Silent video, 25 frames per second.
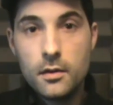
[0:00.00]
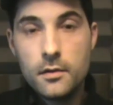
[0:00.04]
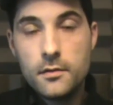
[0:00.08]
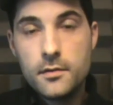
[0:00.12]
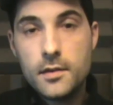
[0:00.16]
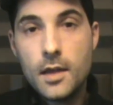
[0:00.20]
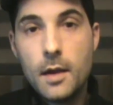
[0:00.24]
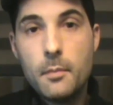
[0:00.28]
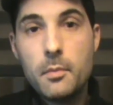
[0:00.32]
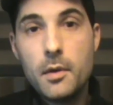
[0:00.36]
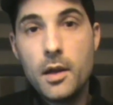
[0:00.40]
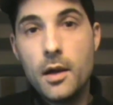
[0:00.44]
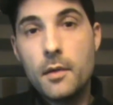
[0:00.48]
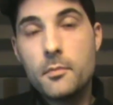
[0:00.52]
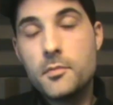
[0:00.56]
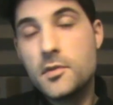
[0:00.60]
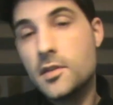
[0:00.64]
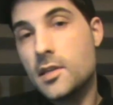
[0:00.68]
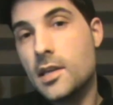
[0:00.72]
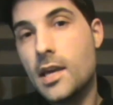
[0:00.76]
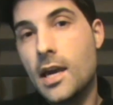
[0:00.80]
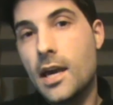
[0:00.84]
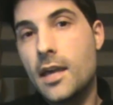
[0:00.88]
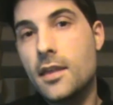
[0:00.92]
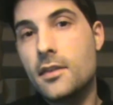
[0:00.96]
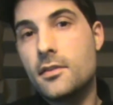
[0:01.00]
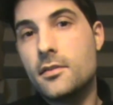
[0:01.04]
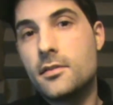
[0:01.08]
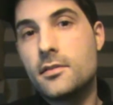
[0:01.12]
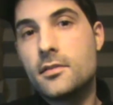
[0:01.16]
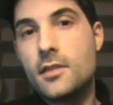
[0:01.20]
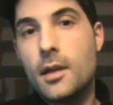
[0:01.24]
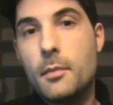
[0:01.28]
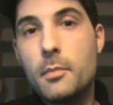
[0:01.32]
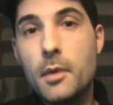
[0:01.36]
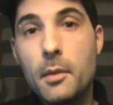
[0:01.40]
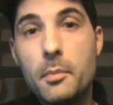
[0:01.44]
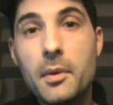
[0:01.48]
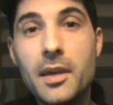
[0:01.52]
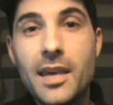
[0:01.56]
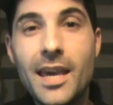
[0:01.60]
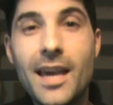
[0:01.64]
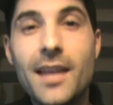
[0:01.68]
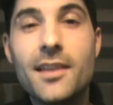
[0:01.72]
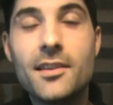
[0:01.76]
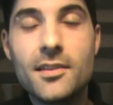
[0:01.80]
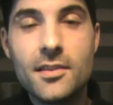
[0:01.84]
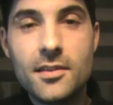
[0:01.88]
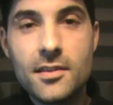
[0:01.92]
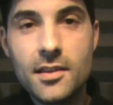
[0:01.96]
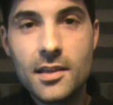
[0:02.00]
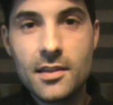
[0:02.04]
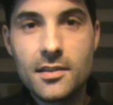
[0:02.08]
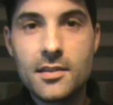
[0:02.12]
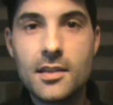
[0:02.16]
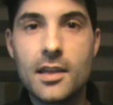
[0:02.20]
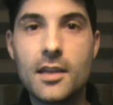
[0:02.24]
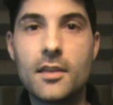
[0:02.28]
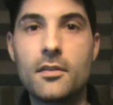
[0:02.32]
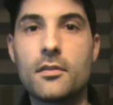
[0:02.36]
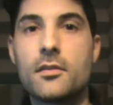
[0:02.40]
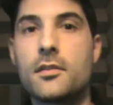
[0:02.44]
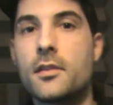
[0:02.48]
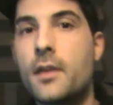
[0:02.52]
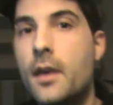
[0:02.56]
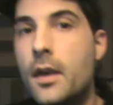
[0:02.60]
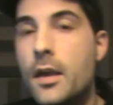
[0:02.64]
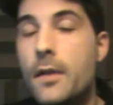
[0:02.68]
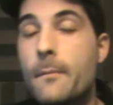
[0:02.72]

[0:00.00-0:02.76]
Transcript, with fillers: double up to the eighths, double up again to sixteenths.